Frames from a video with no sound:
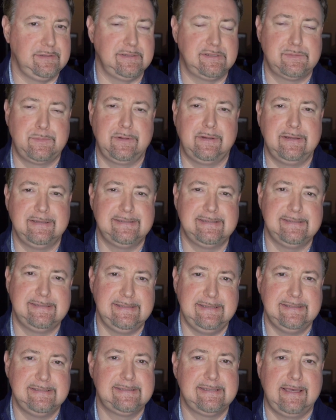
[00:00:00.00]
experiences
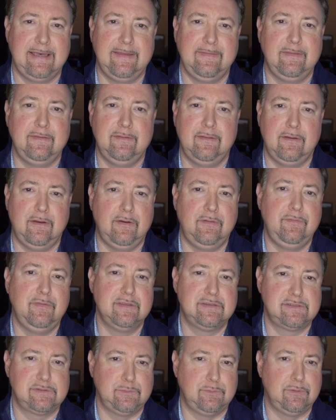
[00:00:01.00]
inside of the
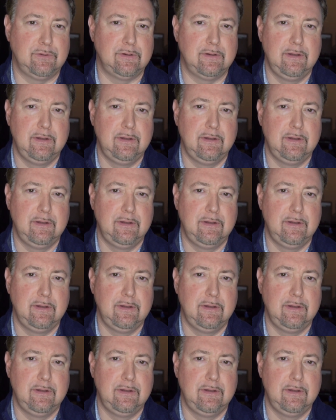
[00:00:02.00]
store,